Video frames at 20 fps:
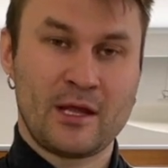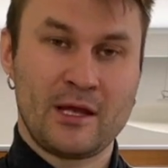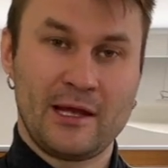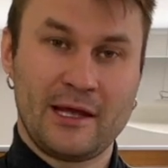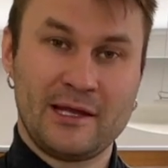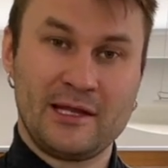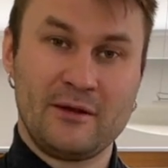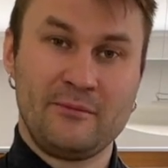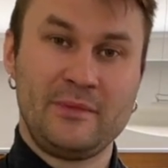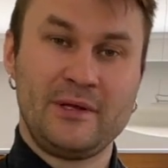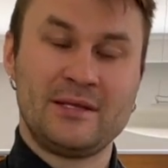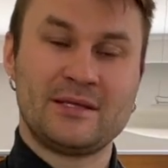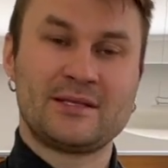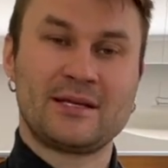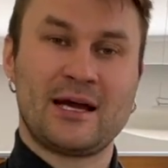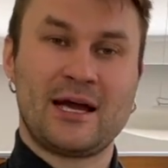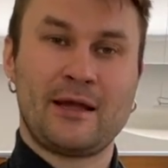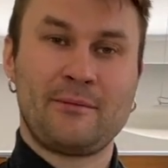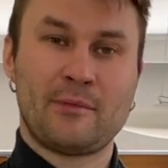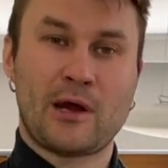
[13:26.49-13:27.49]
In the
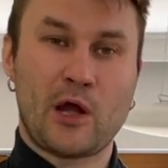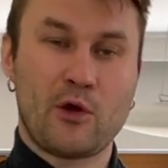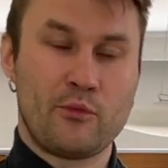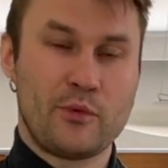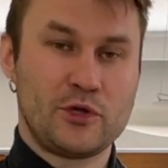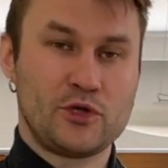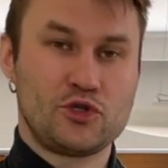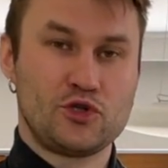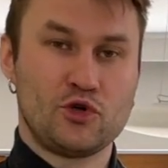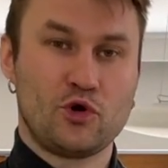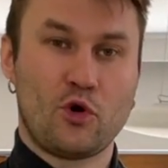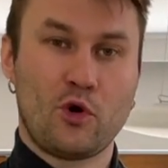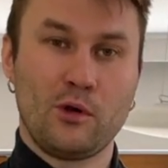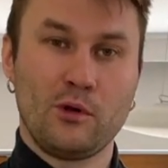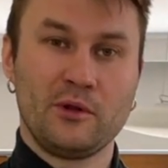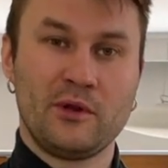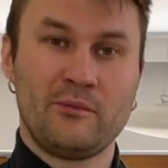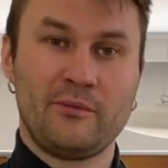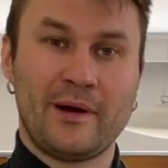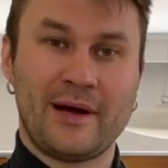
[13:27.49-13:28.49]
meantime, I wish you
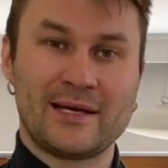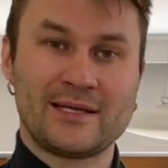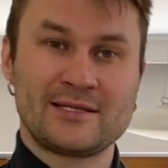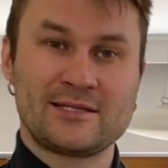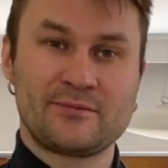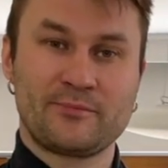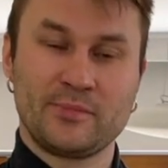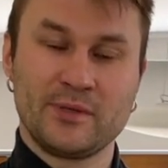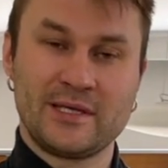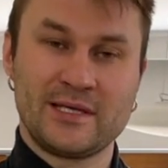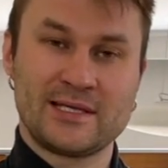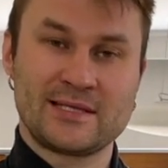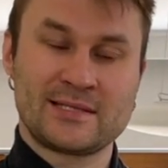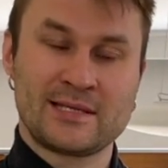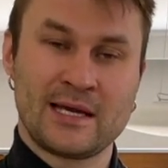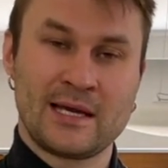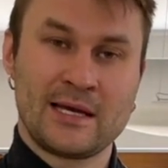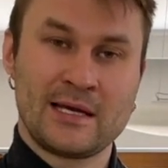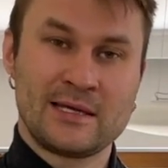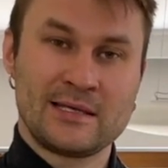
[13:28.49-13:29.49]
all the best. Please
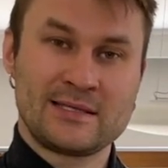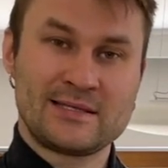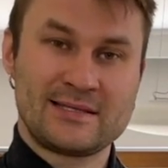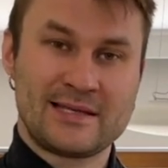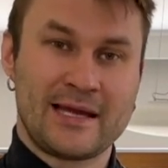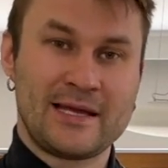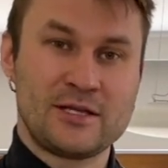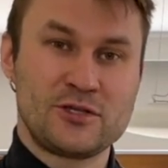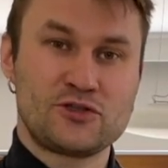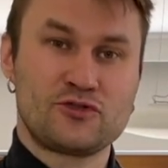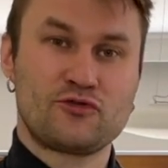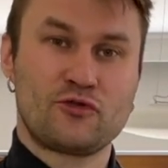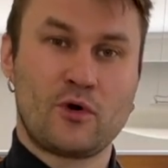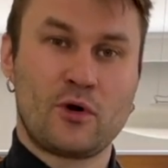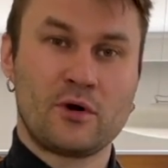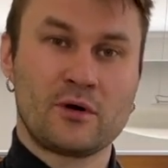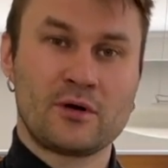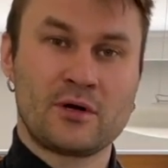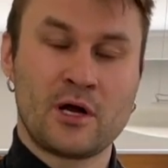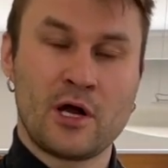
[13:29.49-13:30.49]
stay
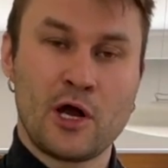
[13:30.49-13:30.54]
strong,